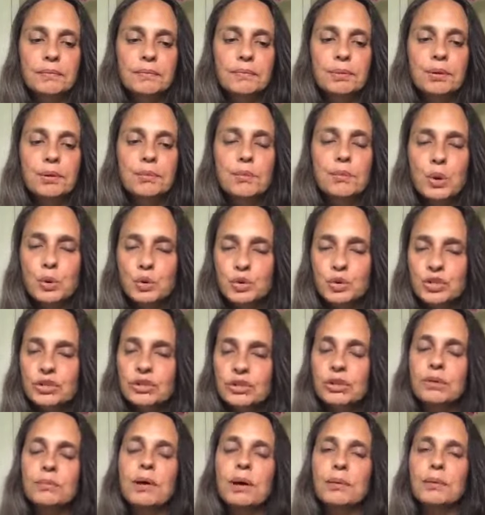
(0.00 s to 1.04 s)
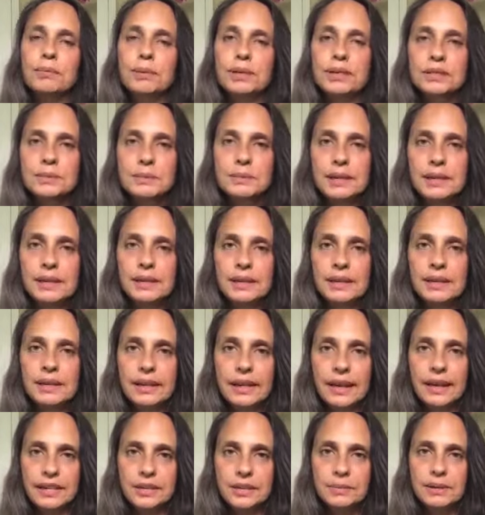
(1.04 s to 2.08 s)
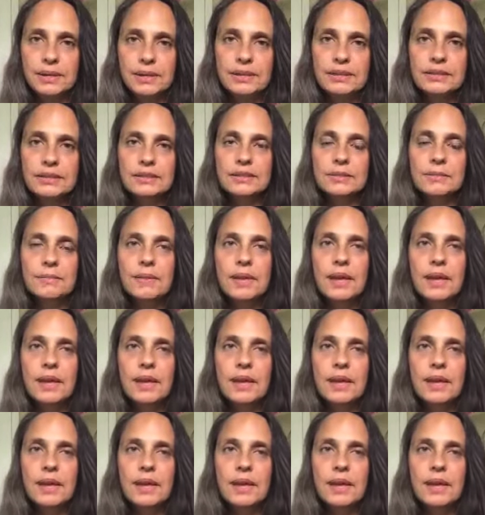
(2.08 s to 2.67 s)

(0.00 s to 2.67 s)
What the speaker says: promotional public speaking engagements.